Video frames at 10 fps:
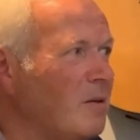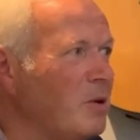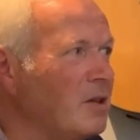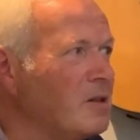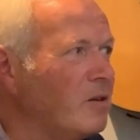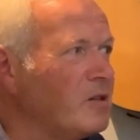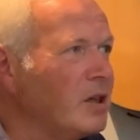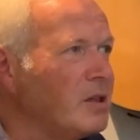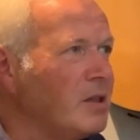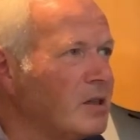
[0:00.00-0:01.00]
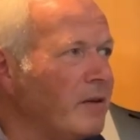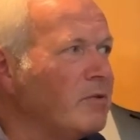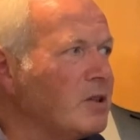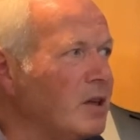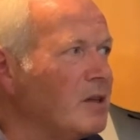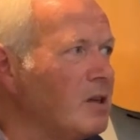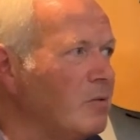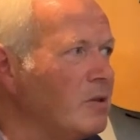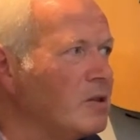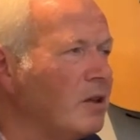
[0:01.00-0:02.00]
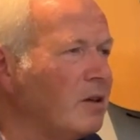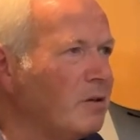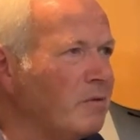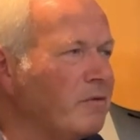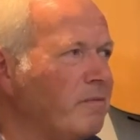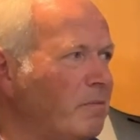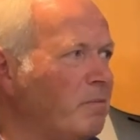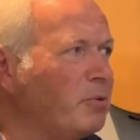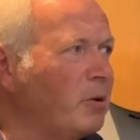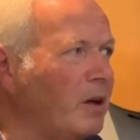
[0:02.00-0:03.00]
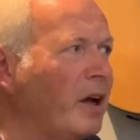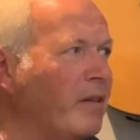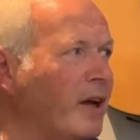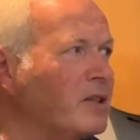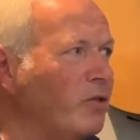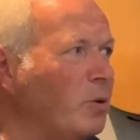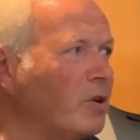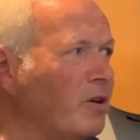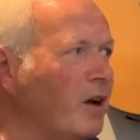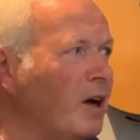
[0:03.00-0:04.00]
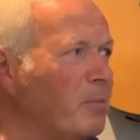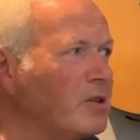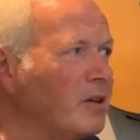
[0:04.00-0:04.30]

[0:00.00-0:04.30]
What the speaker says: I mean, sort of 60s, 70s, it was kind of probably like that if you were growing up as a